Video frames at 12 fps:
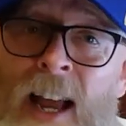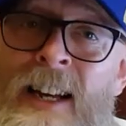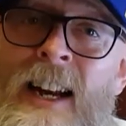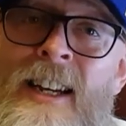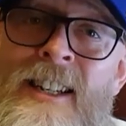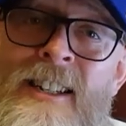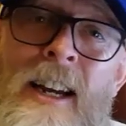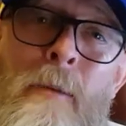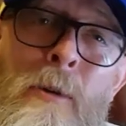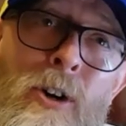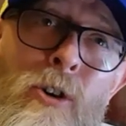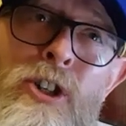And say,
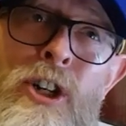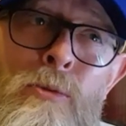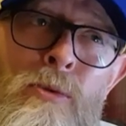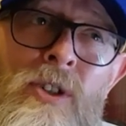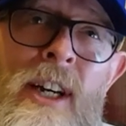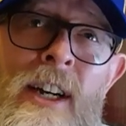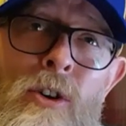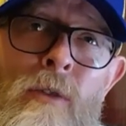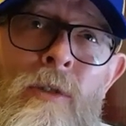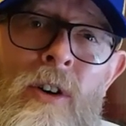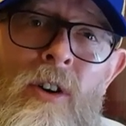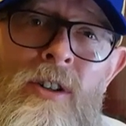because you don't see an
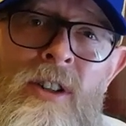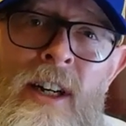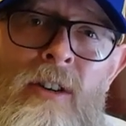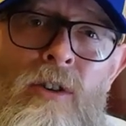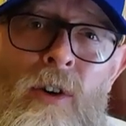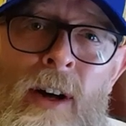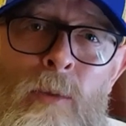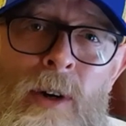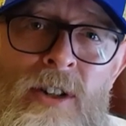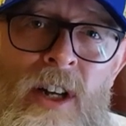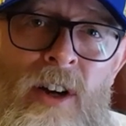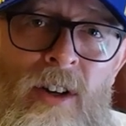awful lot of single grain
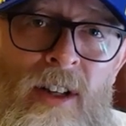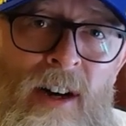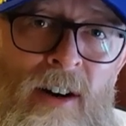whiskey out